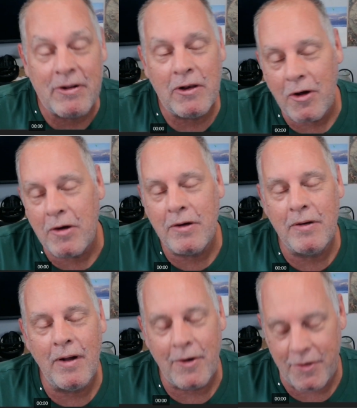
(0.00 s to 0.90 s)
long
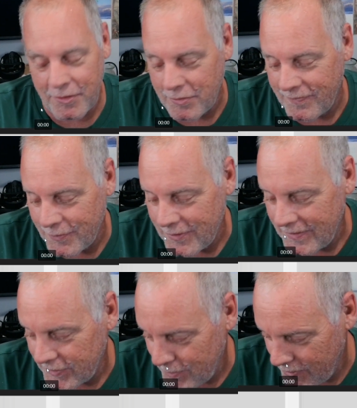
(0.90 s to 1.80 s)
article for it
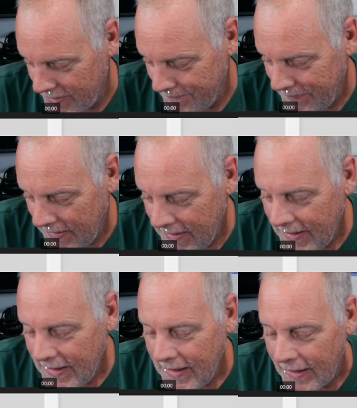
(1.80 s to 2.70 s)
this morning.
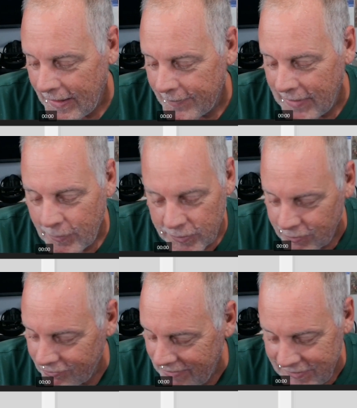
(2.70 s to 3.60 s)
I was
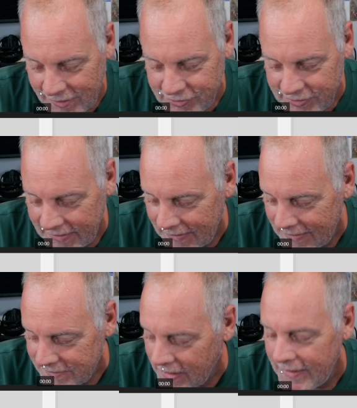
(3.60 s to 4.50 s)
researching it
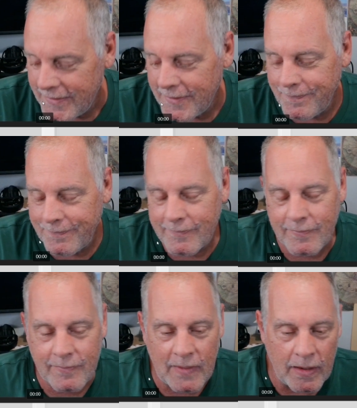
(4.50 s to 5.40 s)
last night.
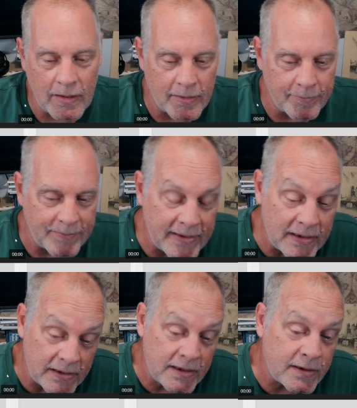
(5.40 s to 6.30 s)

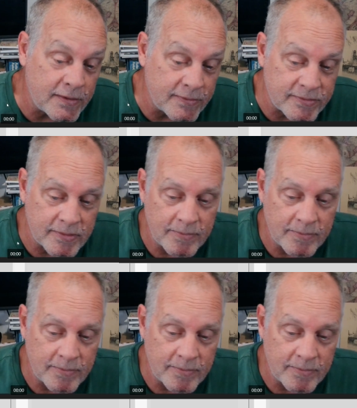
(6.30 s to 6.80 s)
It is